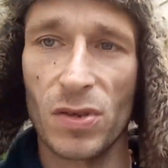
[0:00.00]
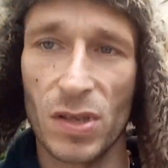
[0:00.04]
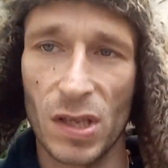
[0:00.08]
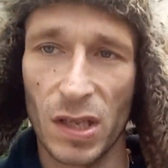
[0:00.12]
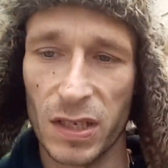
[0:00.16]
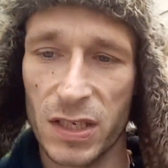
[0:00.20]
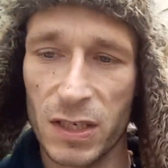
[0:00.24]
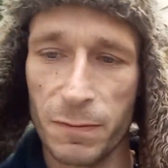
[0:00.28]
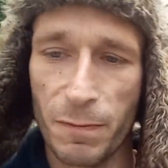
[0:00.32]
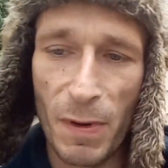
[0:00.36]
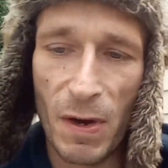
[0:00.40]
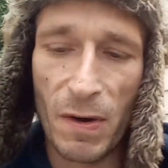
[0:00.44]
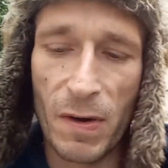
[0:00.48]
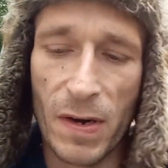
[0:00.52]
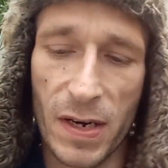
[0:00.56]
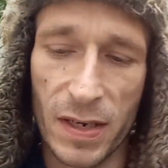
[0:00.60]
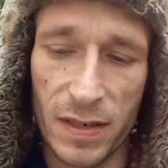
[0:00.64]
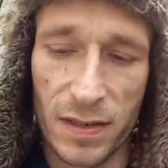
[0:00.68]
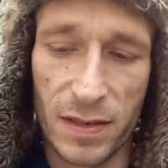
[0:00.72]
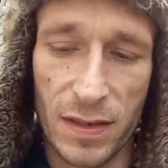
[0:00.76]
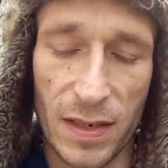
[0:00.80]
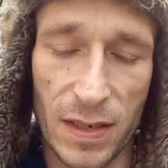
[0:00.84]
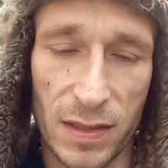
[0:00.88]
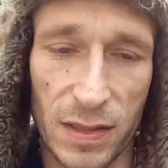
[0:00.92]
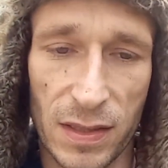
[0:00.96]
The
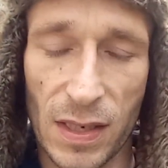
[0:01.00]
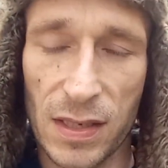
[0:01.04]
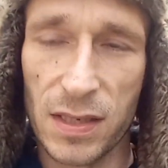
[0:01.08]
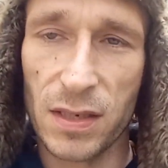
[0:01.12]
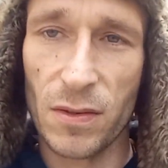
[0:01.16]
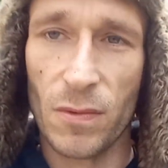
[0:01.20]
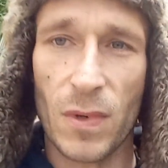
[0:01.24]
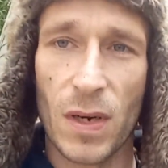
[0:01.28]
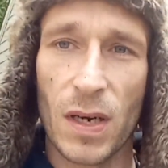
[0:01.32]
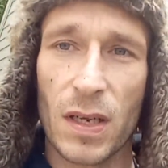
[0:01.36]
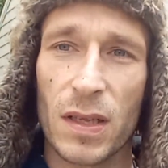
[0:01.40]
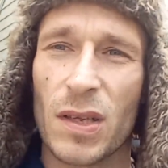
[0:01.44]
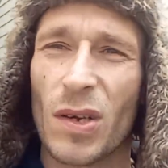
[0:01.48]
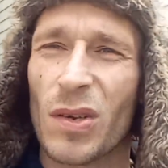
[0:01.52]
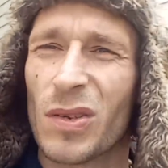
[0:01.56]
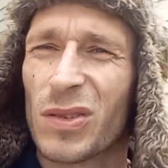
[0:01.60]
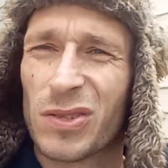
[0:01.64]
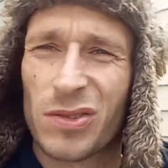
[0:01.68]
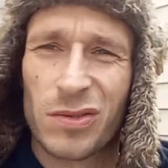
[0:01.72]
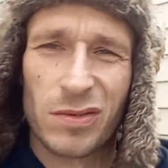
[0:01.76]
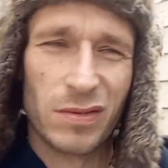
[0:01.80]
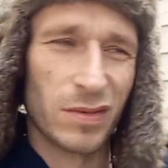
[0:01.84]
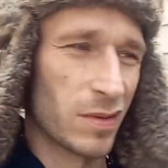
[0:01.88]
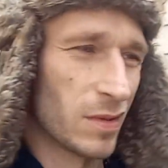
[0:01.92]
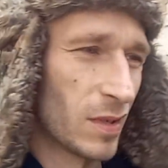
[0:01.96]
Spirit doesn't work, the
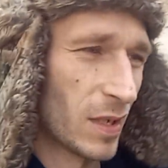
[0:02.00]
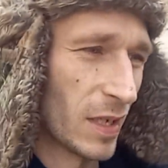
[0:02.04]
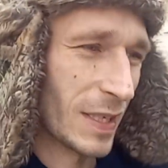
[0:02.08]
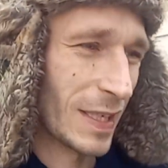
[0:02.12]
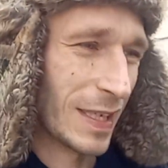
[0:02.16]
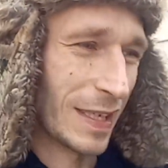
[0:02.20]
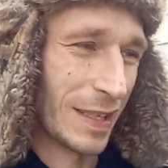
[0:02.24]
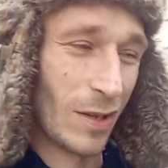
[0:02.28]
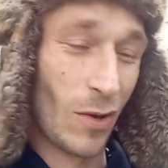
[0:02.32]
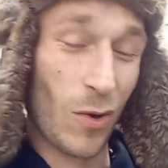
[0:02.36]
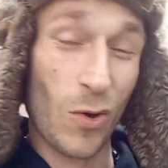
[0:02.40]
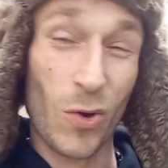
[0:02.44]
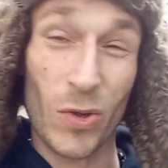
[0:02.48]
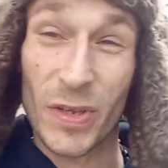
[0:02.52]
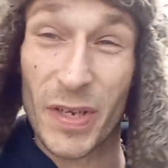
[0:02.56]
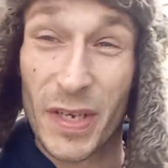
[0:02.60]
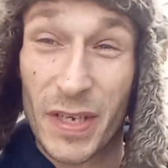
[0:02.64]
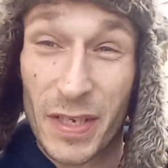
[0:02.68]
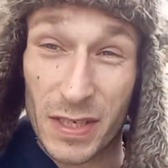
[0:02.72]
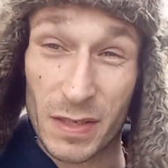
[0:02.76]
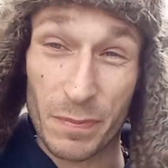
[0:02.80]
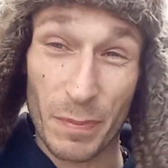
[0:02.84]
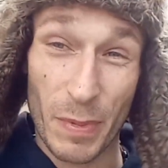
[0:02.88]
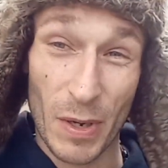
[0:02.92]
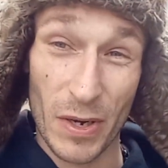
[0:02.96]

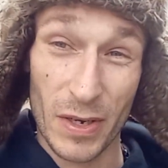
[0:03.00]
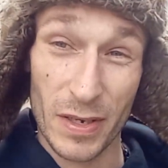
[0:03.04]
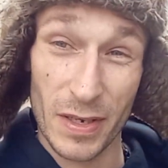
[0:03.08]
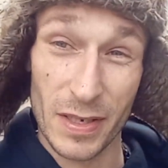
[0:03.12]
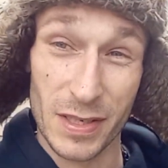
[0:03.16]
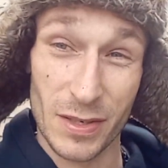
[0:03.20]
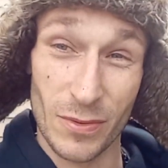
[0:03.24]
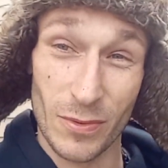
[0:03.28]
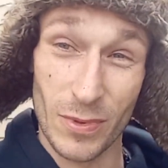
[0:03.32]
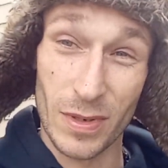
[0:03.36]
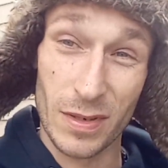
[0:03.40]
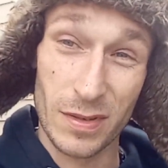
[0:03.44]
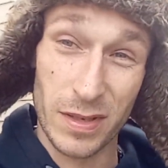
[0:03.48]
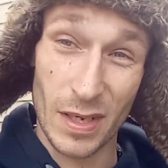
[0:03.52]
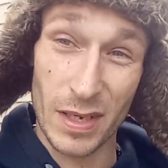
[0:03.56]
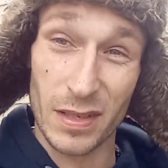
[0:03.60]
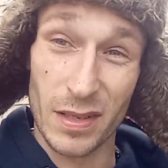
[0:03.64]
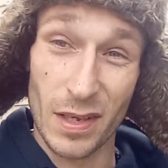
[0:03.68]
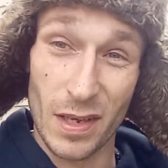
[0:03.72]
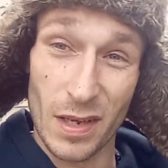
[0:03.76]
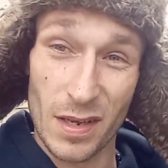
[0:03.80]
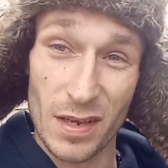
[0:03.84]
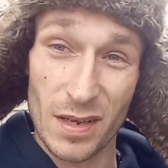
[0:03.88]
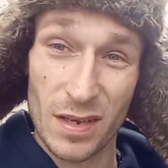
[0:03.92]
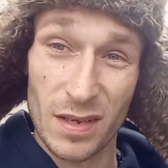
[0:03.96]
Holy Spirit doesn't work like
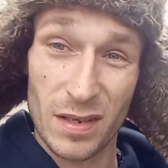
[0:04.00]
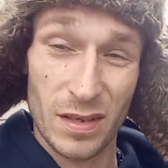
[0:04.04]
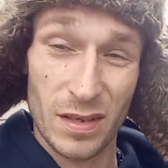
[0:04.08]
that.